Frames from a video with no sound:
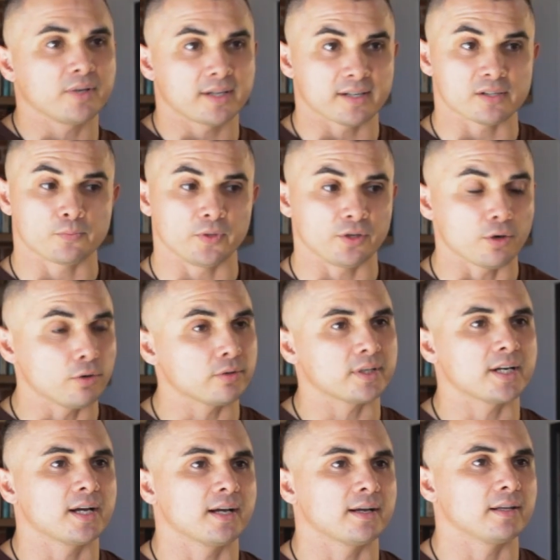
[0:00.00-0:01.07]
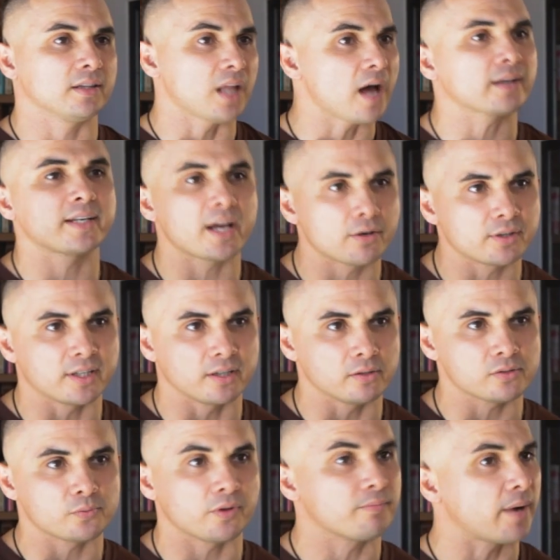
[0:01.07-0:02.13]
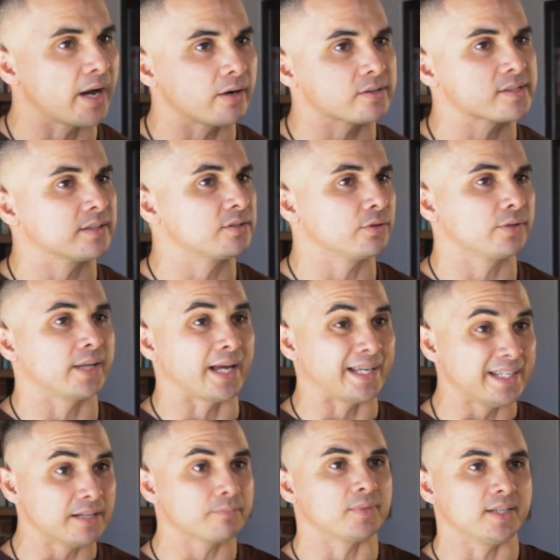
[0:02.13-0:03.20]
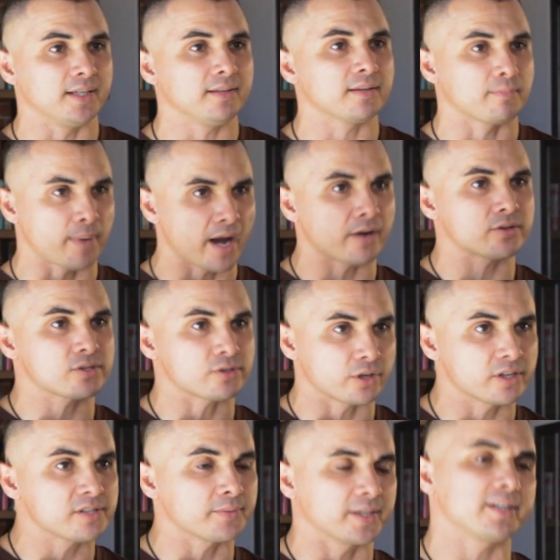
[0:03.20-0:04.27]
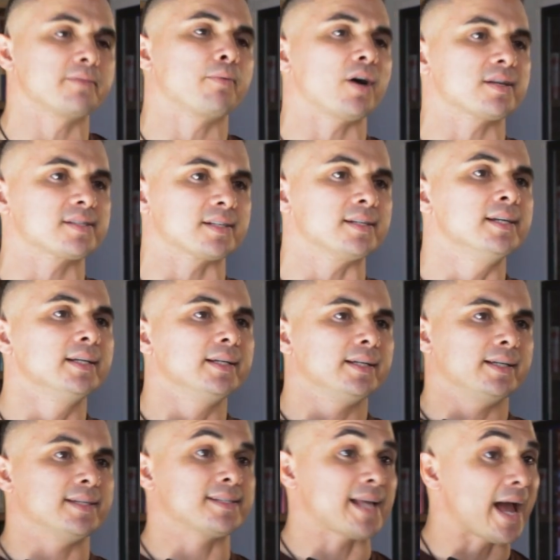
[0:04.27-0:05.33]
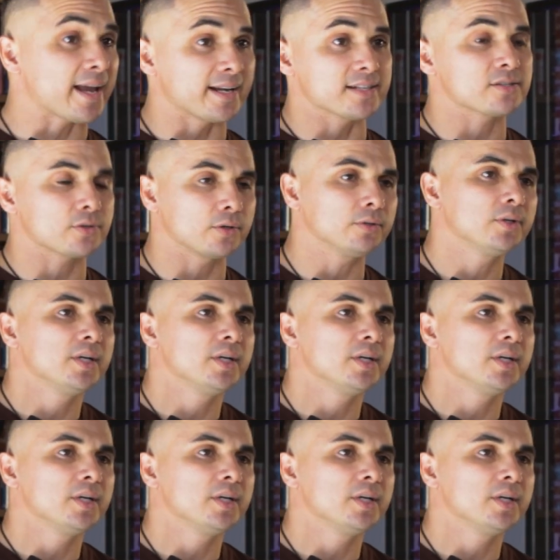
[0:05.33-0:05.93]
because we don't lock down deals with buyers until the EMD, the buyer's earnest money deposit, is at escrow.